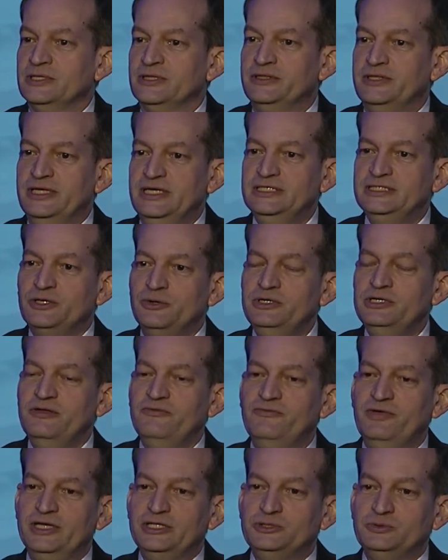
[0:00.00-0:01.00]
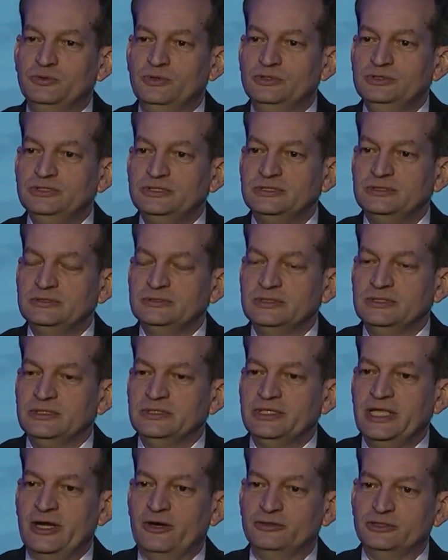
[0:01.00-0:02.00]
These are individuals
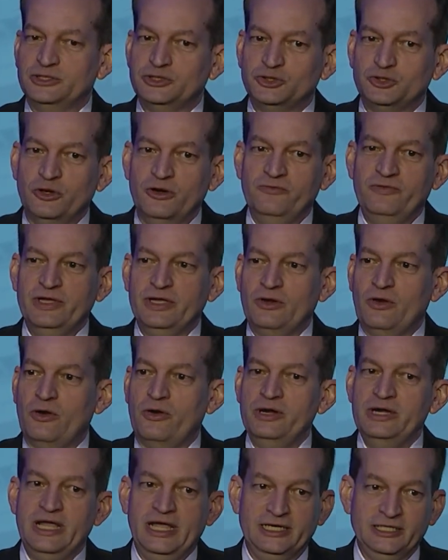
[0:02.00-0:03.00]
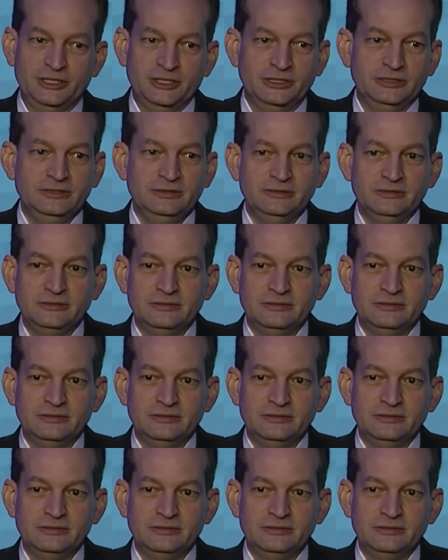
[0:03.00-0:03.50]
that are serving our nation,